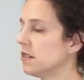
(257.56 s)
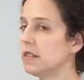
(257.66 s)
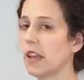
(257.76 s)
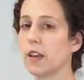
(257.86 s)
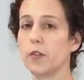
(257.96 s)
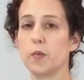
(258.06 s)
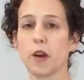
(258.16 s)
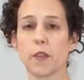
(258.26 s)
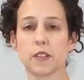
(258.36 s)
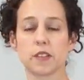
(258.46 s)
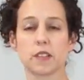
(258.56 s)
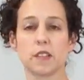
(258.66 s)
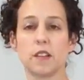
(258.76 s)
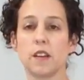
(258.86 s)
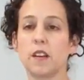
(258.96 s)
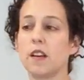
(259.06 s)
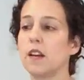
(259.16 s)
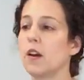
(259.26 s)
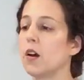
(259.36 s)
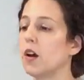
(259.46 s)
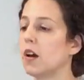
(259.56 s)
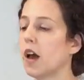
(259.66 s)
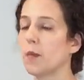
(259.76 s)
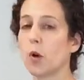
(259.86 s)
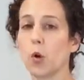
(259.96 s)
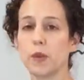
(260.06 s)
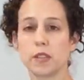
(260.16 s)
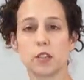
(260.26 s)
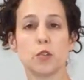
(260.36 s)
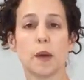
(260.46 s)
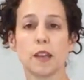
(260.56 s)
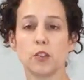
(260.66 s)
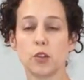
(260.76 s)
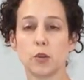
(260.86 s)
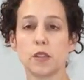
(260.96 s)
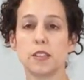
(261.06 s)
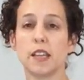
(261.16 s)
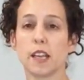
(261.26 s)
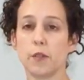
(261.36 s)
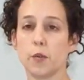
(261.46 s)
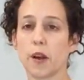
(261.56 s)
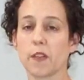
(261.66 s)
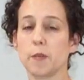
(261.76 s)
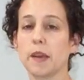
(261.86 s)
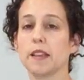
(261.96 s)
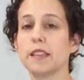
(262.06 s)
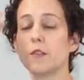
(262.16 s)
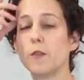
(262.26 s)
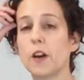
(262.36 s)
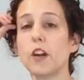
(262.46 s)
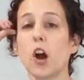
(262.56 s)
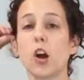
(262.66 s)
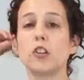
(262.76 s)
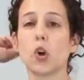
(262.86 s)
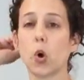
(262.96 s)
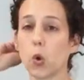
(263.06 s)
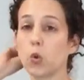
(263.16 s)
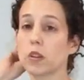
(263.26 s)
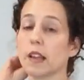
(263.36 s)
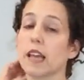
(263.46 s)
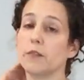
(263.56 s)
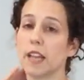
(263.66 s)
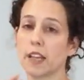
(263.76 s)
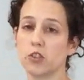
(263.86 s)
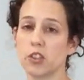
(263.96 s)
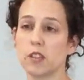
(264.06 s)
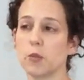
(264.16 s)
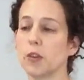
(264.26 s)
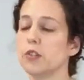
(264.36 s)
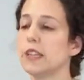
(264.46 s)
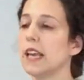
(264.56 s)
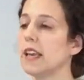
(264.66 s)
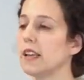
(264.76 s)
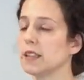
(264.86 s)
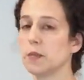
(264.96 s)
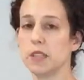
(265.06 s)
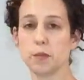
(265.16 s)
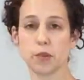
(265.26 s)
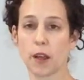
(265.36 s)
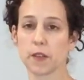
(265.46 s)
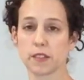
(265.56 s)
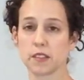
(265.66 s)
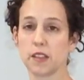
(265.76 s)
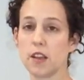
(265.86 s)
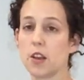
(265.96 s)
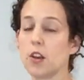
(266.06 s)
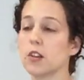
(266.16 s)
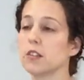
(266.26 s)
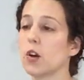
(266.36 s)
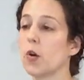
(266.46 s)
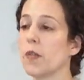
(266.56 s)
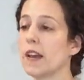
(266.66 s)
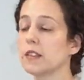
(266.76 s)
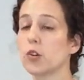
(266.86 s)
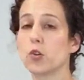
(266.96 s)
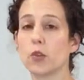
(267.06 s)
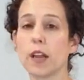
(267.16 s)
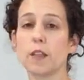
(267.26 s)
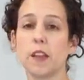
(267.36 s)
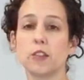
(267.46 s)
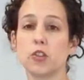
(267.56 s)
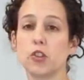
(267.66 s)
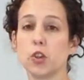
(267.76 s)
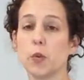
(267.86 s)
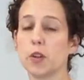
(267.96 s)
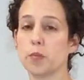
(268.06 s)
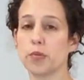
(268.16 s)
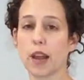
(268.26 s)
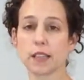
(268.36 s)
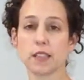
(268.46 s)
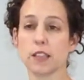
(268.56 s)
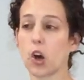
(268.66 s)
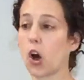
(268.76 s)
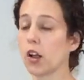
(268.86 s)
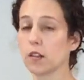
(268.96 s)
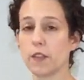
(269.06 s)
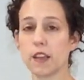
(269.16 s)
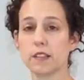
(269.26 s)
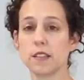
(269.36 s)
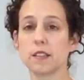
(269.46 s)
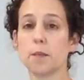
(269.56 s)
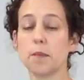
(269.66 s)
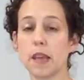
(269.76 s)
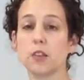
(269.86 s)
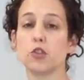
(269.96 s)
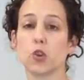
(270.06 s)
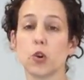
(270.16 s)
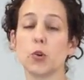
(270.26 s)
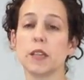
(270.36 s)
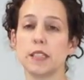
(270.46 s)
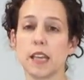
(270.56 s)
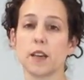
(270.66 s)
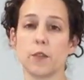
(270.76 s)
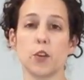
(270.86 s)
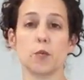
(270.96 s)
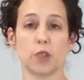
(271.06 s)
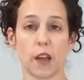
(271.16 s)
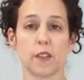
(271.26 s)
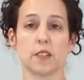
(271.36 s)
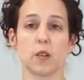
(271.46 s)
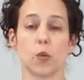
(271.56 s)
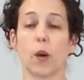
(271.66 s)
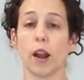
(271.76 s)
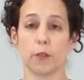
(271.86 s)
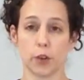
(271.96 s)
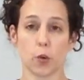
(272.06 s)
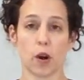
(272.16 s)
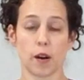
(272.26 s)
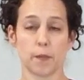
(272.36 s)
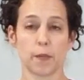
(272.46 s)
Take a few breaths. I'm always going to remind you to take a few breaths because it's very hard to hold a lot of tension when you're taking some deep breaths. So that's a great thing to do when you're practicing all of this is to make sure you can take a few breaths wherever you are.